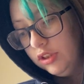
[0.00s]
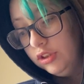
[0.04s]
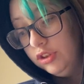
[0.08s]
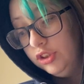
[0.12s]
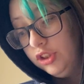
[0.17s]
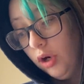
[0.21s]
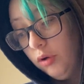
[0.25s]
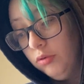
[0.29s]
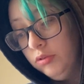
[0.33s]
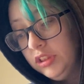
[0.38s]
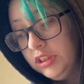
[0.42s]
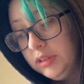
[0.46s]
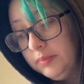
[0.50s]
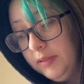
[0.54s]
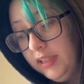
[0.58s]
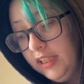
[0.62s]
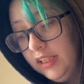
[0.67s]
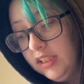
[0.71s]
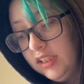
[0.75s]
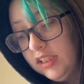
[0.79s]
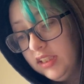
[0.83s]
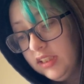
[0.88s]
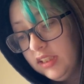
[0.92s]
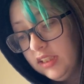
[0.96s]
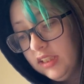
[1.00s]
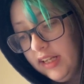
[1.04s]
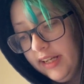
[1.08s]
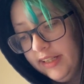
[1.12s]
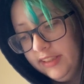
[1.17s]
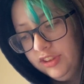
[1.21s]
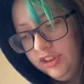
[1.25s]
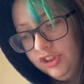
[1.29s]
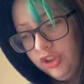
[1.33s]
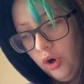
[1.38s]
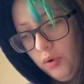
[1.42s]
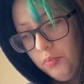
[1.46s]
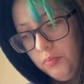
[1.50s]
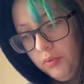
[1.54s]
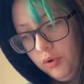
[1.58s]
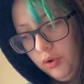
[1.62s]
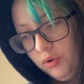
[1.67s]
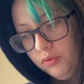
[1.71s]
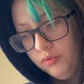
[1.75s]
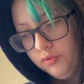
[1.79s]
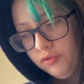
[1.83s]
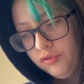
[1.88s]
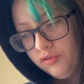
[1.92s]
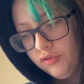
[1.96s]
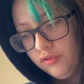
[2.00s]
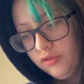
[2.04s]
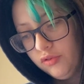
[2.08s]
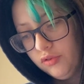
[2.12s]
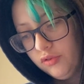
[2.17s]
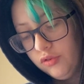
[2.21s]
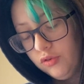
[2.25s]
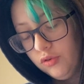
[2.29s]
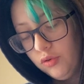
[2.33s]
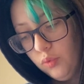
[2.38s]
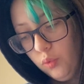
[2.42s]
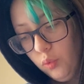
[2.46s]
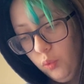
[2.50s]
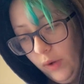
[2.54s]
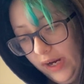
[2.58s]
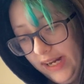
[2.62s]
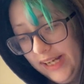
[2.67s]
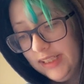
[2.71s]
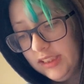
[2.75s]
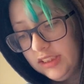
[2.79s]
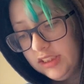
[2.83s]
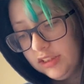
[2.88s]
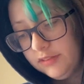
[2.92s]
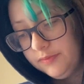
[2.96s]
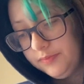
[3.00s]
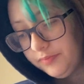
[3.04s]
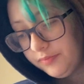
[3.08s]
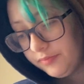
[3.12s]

Don't speak and don't move. Wait.